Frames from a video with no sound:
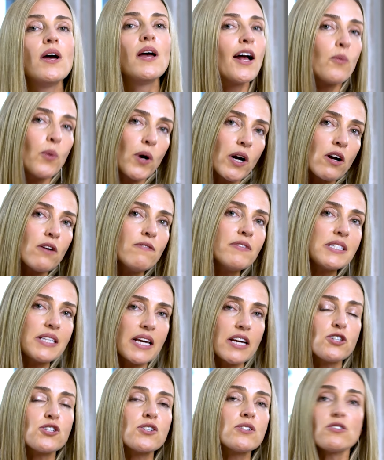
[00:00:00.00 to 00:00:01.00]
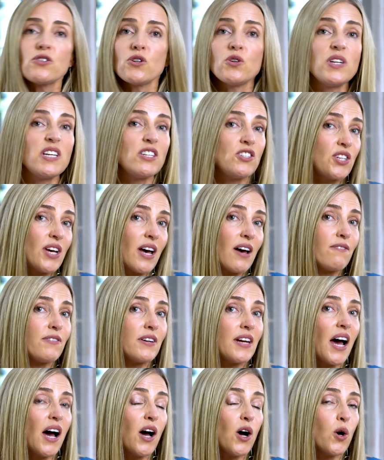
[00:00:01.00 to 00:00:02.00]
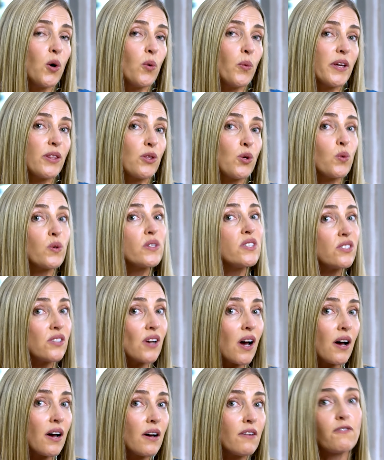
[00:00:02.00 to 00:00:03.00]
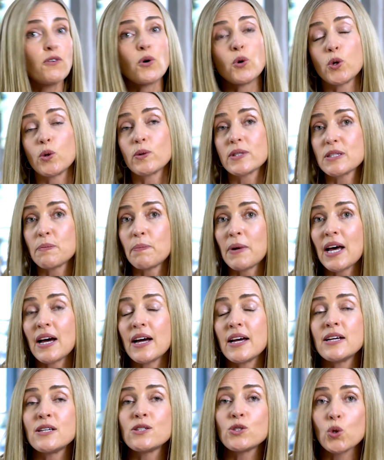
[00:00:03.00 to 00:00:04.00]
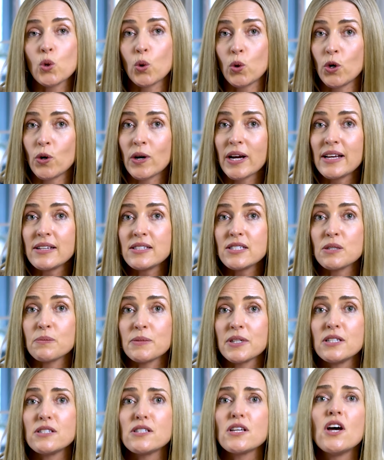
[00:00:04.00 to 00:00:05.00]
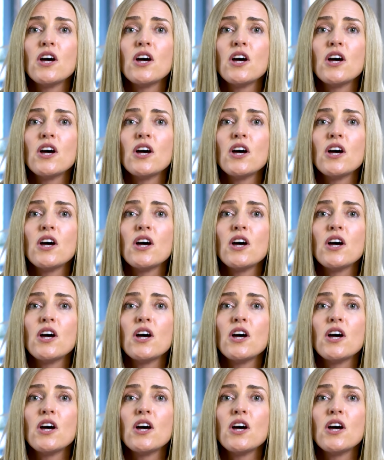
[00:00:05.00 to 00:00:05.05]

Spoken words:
and what conversations you need to have now with your staff or your suppliers or your customers